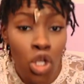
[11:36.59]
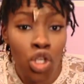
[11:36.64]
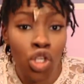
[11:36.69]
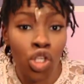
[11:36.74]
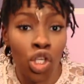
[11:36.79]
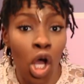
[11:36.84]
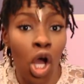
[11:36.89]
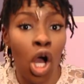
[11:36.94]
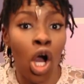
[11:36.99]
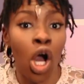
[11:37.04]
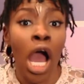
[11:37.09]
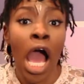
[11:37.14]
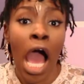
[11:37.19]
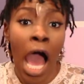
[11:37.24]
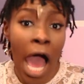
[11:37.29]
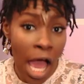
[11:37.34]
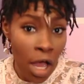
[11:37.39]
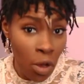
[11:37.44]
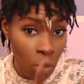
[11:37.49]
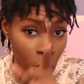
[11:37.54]
So,
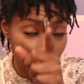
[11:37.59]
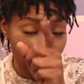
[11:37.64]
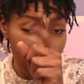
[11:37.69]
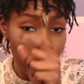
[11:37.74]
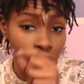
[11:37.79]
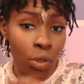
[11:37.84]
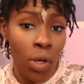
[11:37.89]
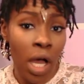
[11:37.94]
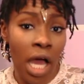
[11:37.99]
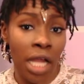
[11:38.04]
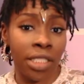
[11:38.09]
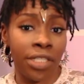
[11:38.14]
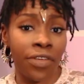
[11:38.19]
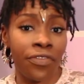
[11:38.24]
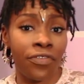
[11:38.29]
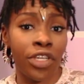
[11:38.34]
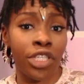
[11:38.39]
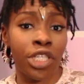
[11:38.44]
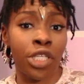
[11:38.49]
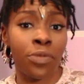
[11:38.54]
I want you all
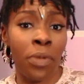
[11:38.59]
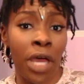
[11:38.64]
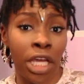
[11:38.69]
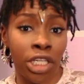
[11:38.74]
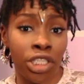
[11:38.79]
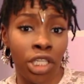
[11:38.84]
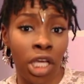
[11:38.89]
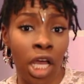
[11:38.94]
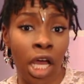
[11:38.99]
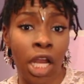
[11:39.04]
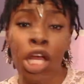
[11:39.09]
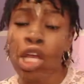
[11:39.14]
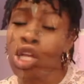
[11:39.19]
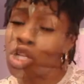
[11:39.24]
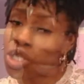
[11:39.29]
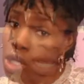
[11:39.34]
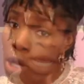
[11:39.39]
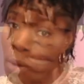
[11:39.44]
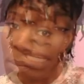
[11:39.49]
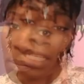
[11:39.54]
to feel special.
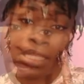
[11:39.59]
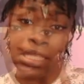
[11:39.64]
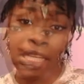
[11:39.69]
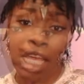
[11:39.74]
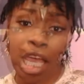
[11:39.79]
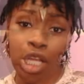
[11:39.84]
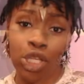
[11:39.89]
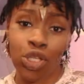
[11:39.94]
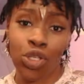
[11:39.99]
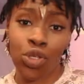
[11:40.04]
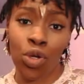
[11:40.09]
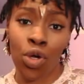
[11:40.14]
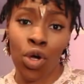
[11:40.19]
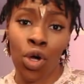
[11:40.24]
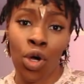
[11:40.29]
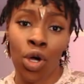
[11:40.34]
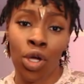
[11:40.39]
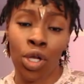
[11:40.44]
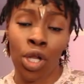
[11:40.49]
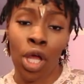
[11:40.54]
So, stay
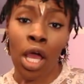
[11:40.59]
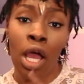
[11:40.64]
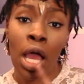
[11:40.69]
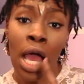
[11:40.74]
tuned.